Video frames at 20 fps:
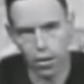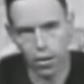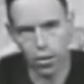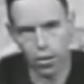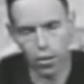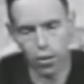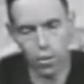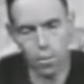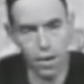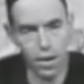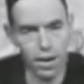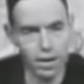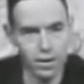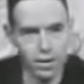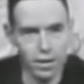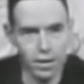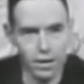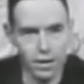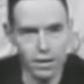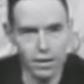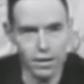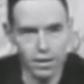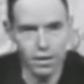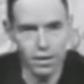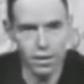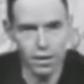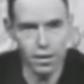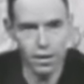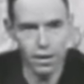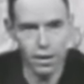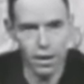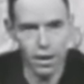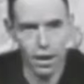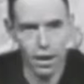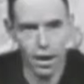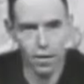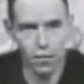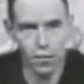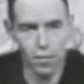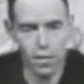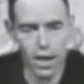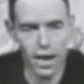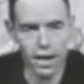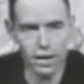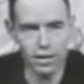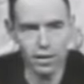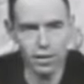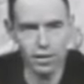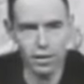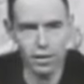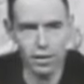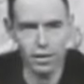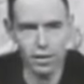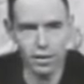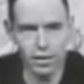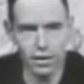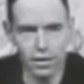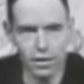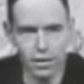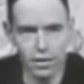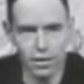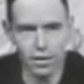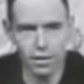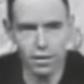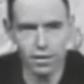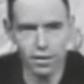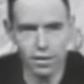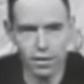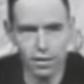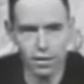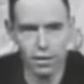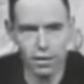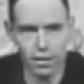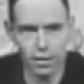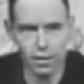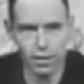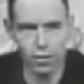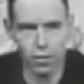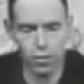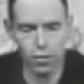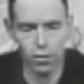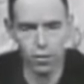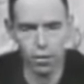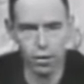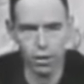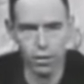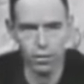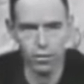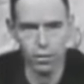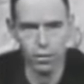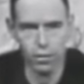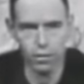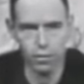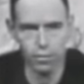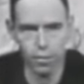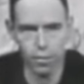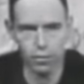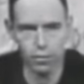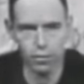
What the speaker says: Or a painting of a man sitting all alone in his boat